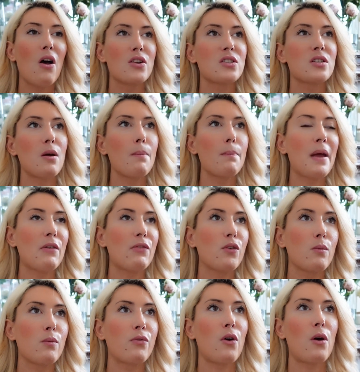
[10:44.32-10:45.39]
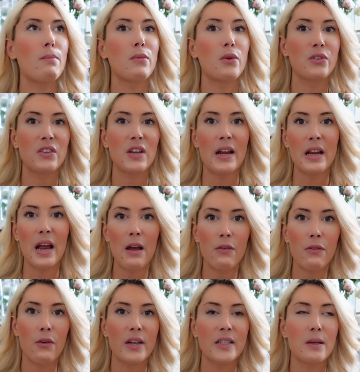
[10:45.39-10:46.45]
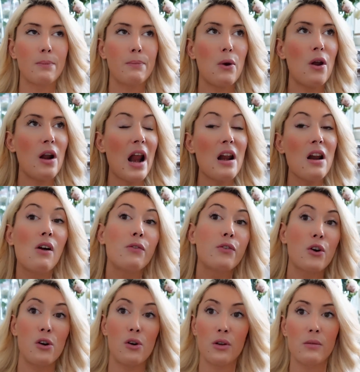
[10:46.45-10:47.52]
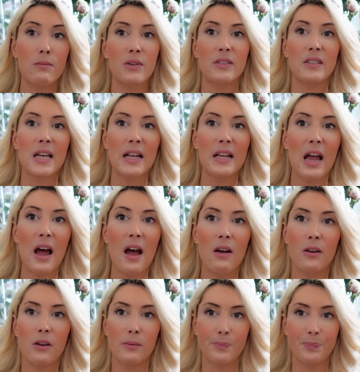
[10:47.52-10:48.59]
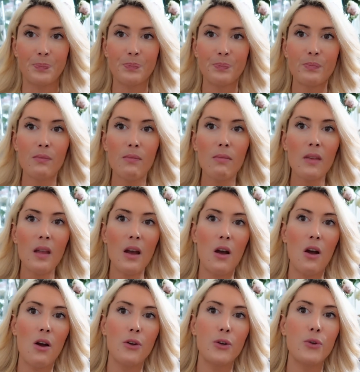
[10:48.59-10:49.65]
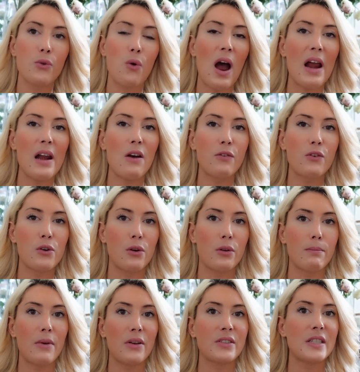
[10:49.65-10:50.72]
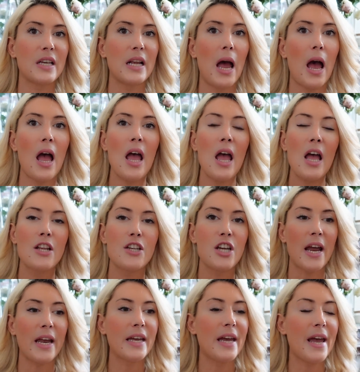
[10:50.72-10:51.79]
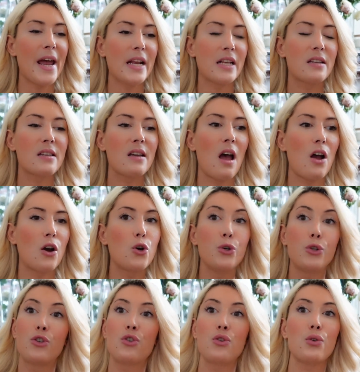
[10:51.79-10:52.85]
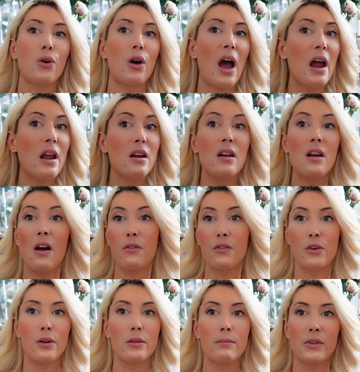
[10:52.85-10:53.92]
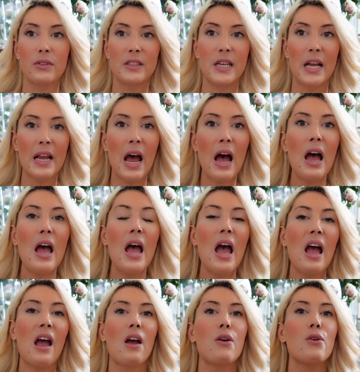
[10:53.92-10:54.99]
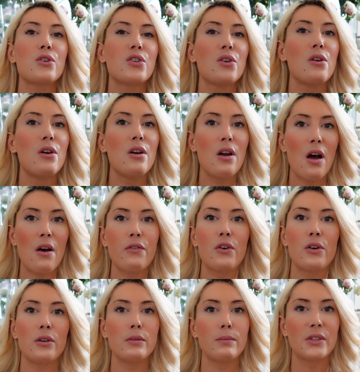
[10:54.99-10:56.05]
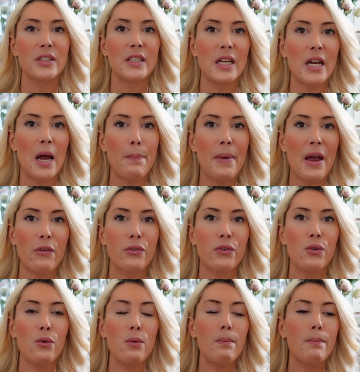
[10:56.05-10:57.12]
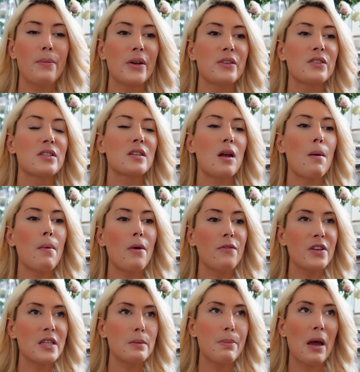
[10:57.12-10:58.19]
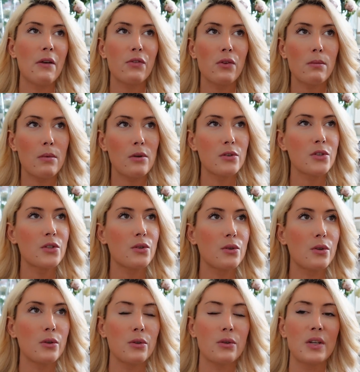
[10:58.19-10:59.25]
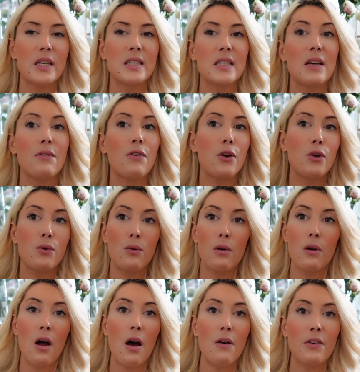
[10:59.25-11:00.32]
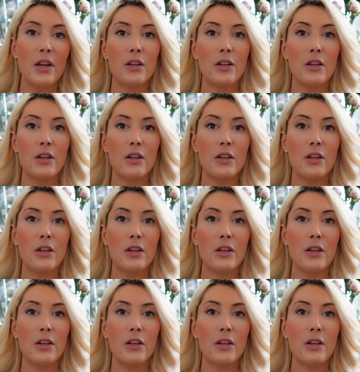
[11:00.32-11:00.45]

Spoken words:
Some perfume from Montana, for example, I love Claude Montana, you know, I love Claude Montana jacket, couture, I love Claude Montana. I also love Claude Montana perfume, but some of this perfume also, you know, it's either you love